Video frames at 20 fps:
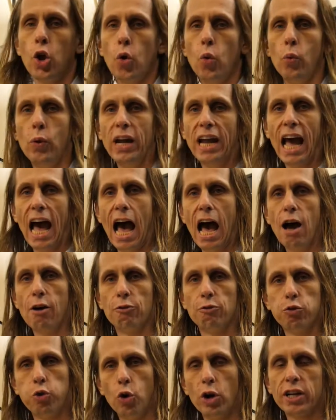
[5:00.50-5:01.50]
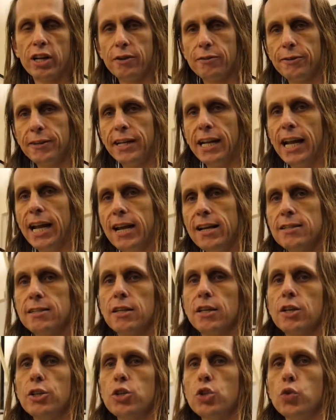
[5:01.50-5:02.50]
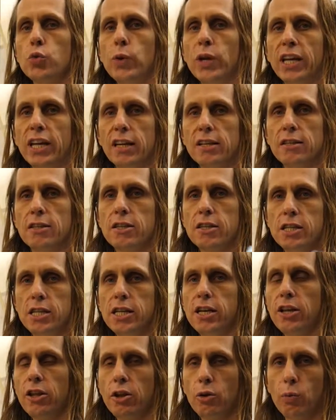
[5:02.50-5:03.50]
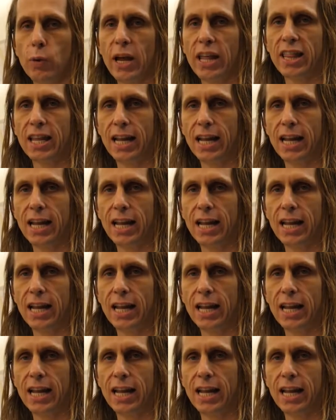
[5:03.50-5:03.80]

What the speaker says: We have 4 different lasers. We can steer where the